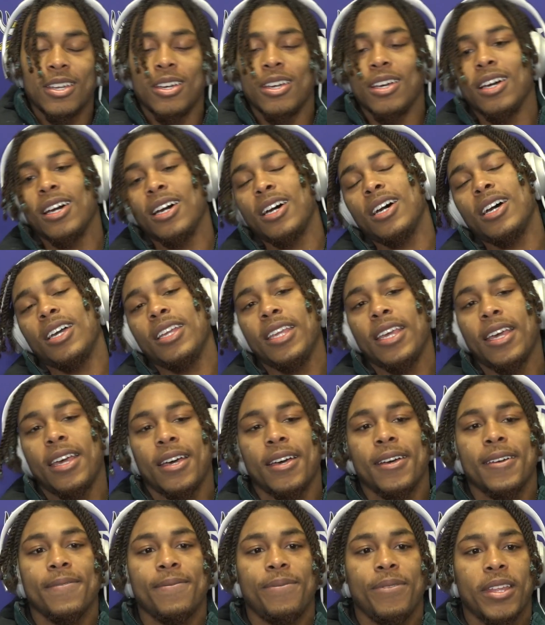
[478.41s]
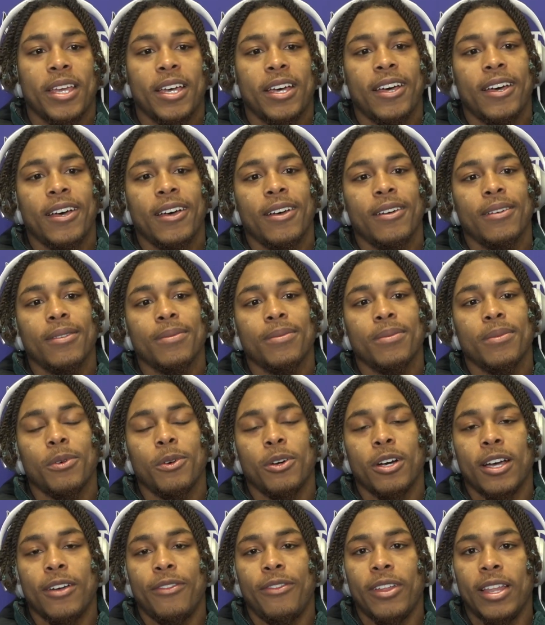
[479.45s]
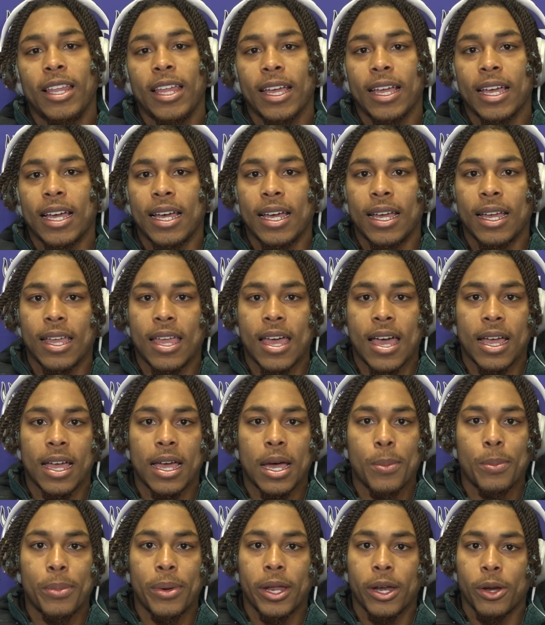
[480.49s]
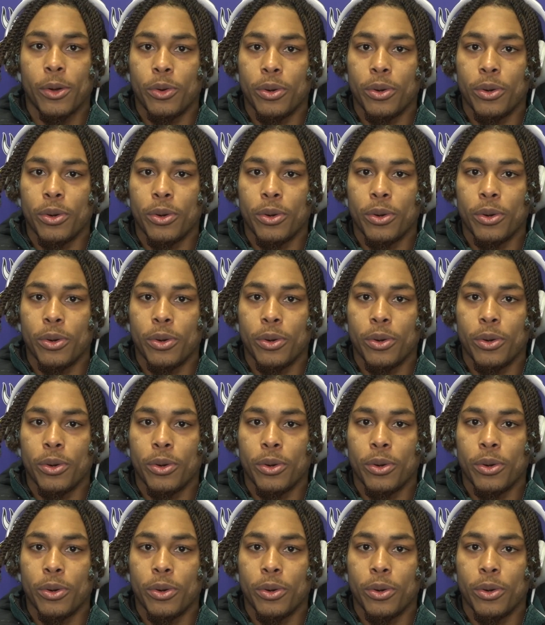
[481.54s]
Yeah. Well, I feel like I got better